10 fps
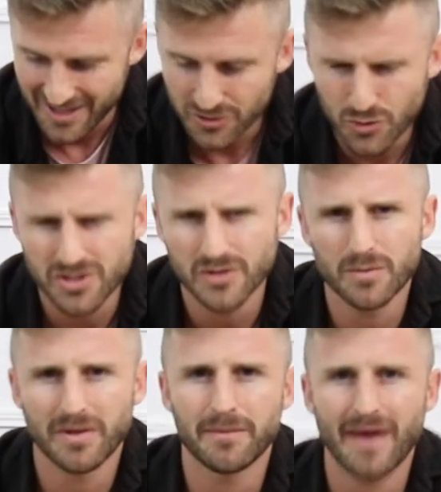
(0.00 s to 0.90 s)
Usually we
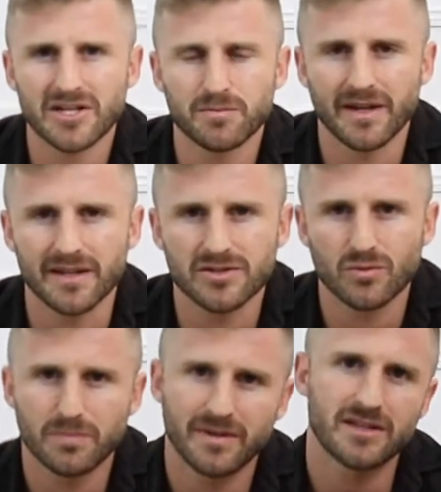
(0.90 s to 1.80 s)
play match play, so
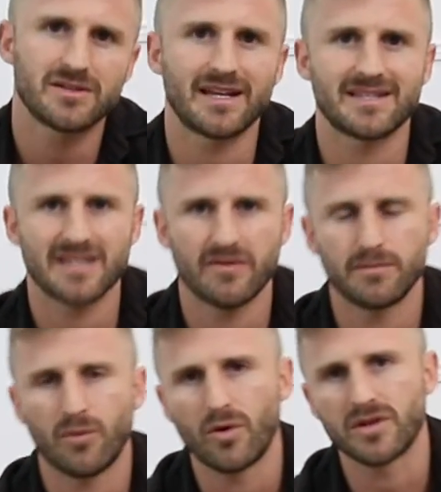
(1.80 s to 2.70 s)
we play to like
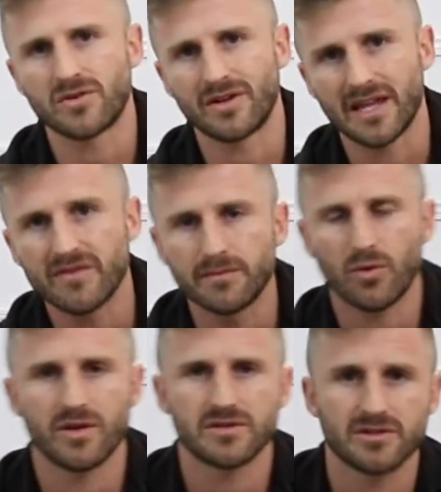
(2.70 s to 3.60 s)
7 points or 11
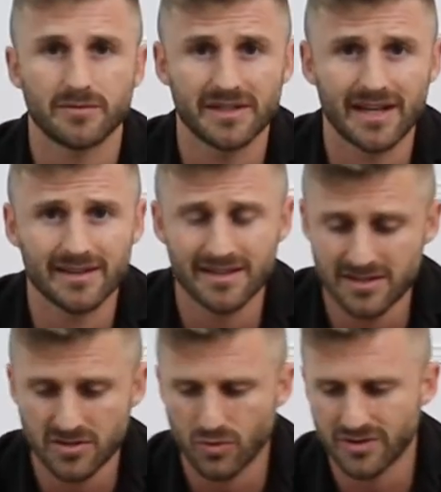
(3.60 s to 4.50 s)
points or something like
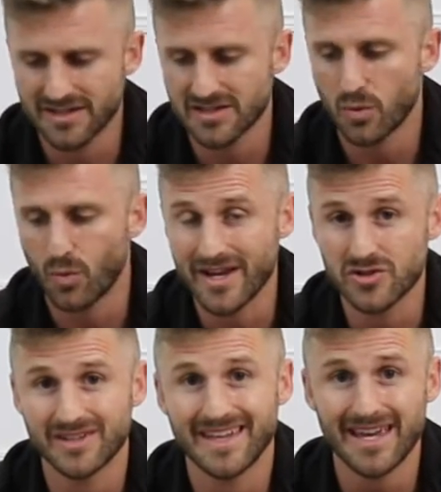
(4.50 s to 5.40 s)
this. So this is a way
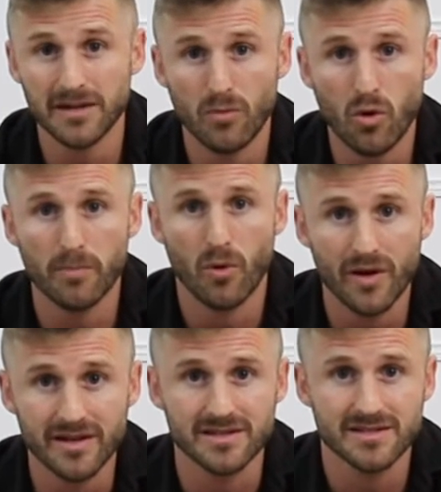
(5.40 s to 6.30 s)
to gain more
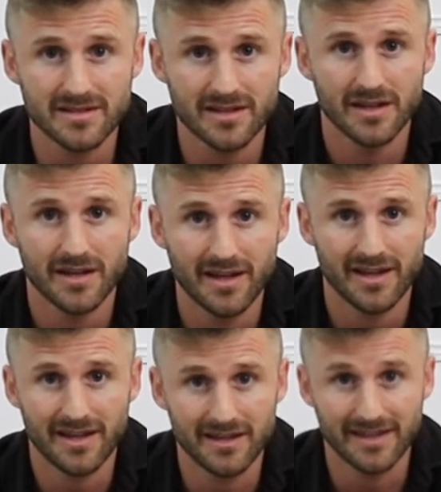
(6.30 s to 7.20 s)
points
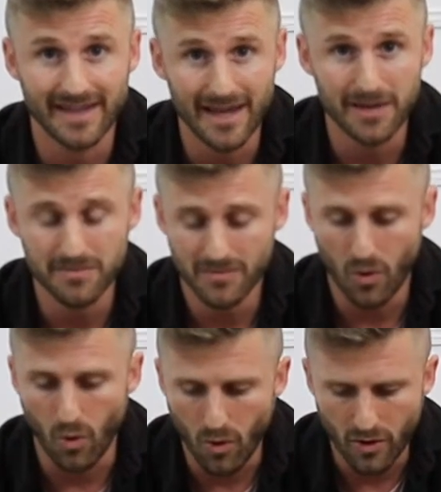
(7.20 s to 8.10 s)
in the game,
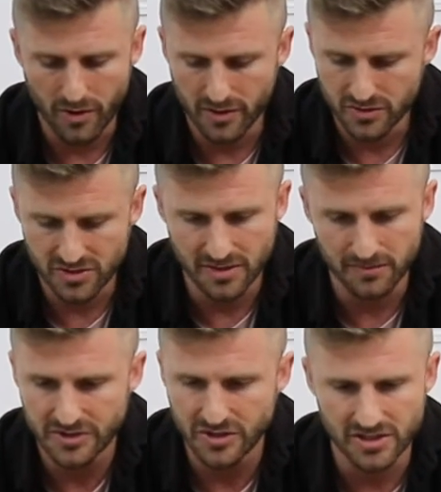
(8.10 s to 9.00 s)
or to
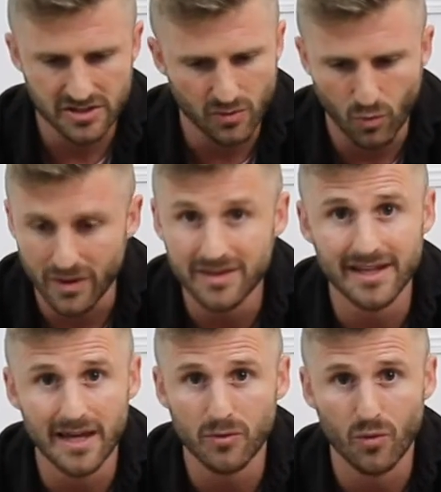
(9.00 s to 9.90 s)
simply just win the
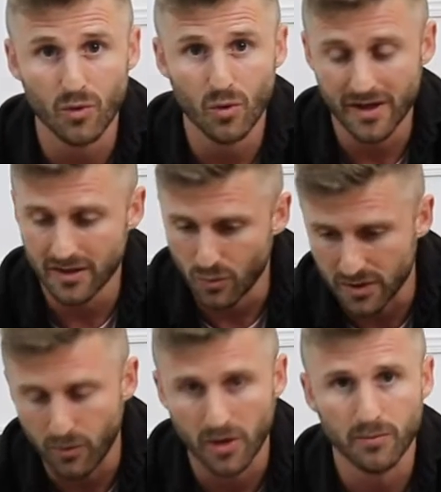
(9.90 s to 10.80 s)
game quick,
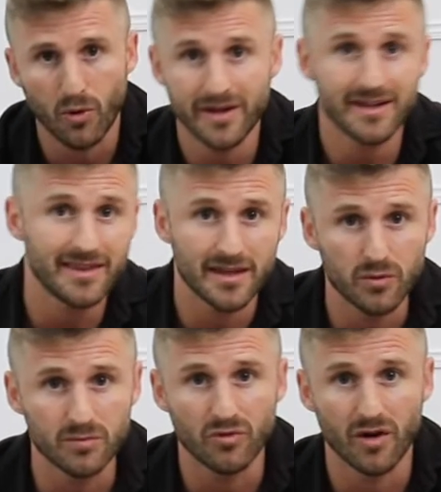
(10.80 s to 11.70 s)
win 1 point, and then
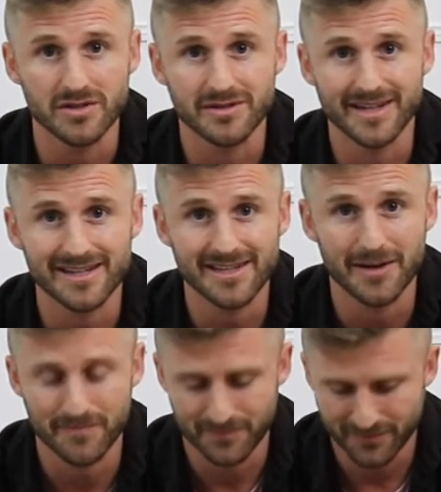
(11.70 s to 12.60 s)
we move on to the next game.